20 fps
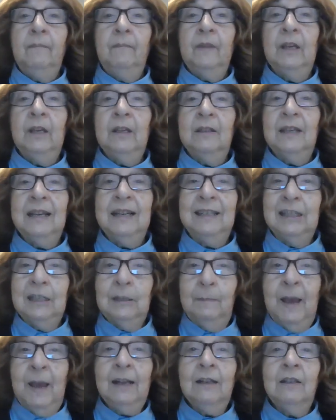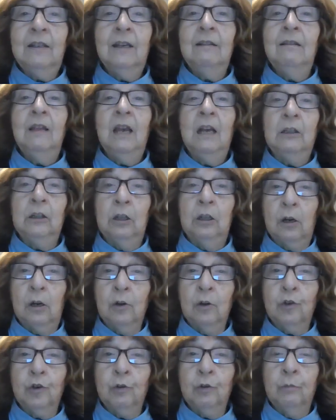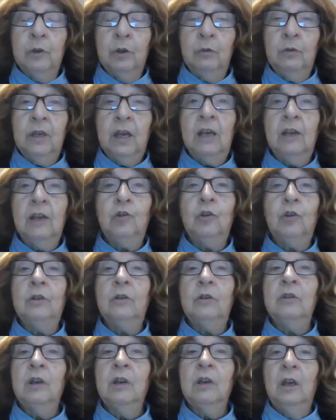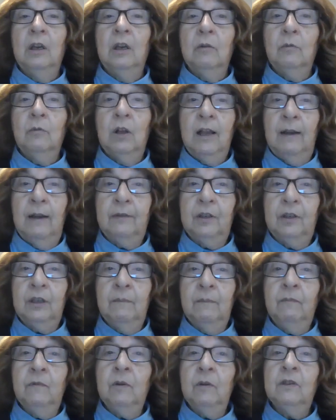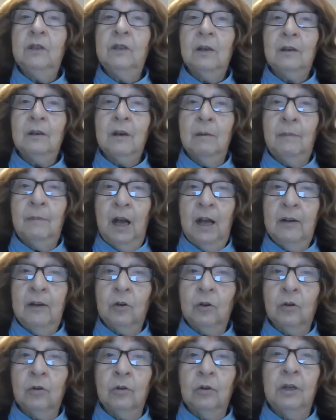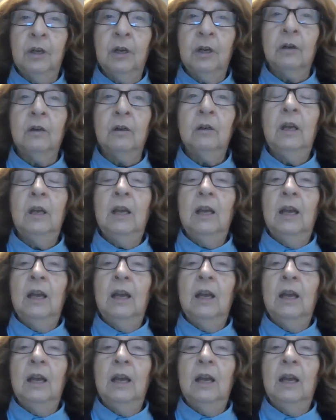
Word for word: It's expected that larger mutations will have symptoms that come on earlier